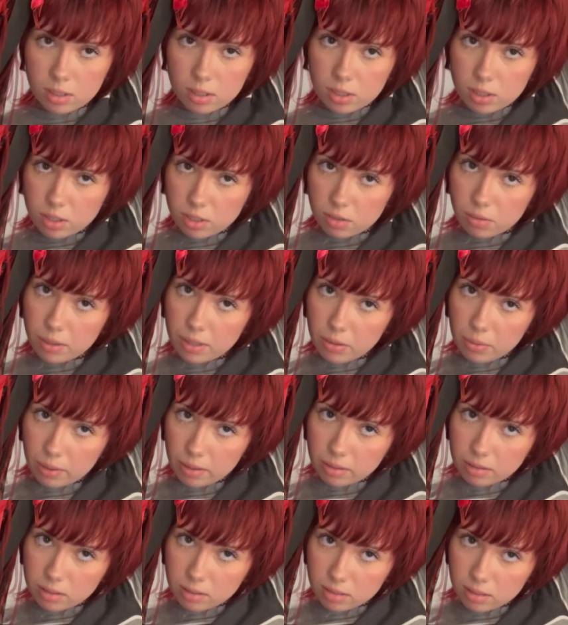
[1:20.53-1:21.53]
So
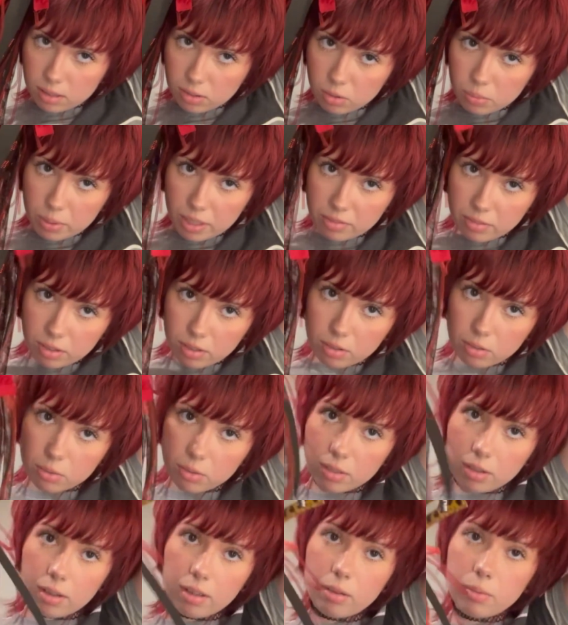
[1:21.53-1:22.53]
anyways, that's what we have to do
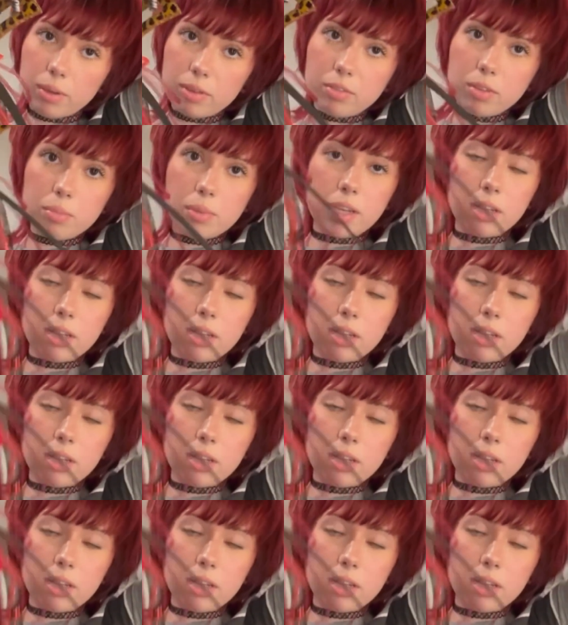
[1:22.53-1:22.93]
today. We have to make